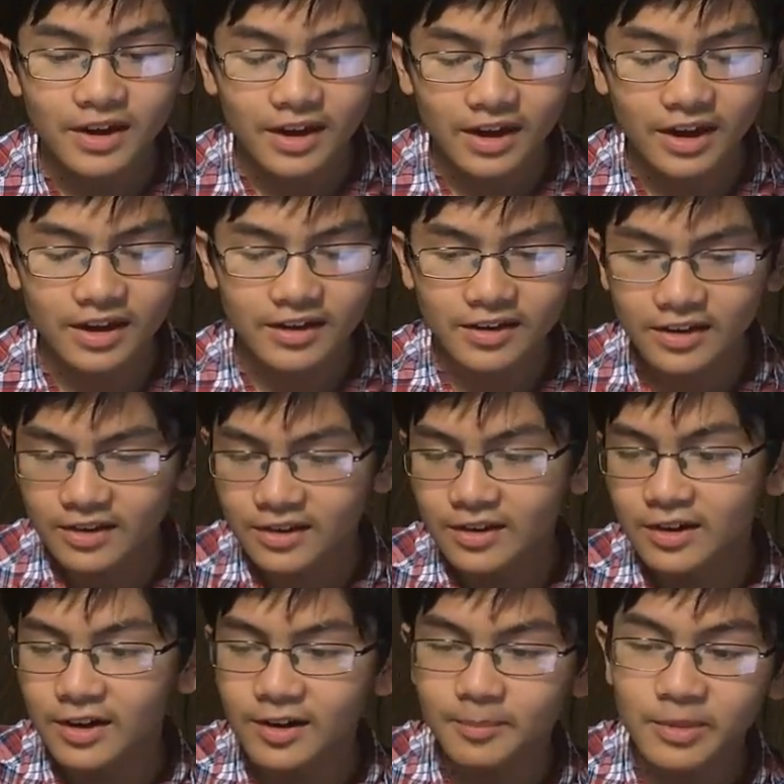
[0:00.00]
and it's
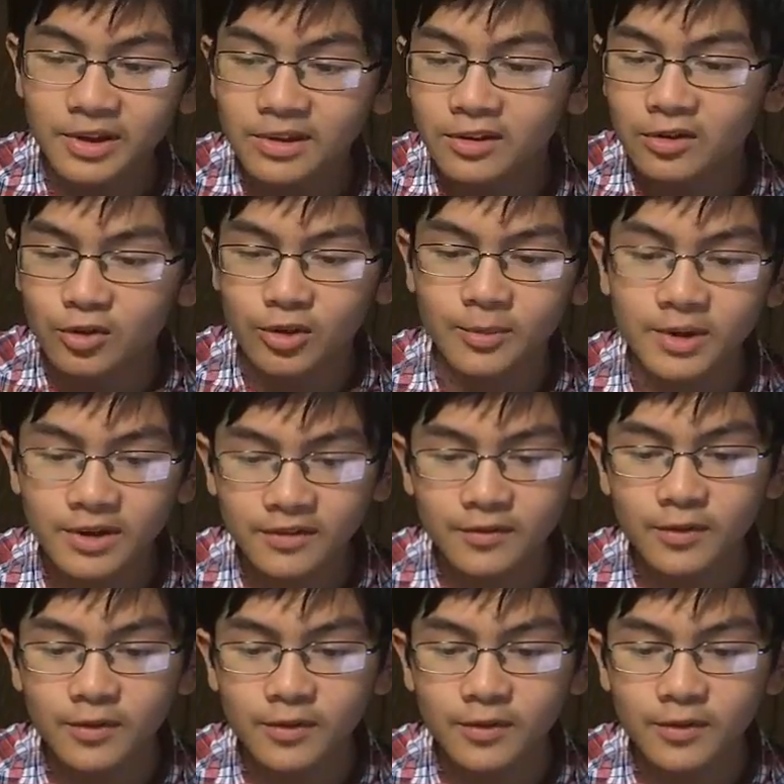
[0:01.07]
a mixed assortment.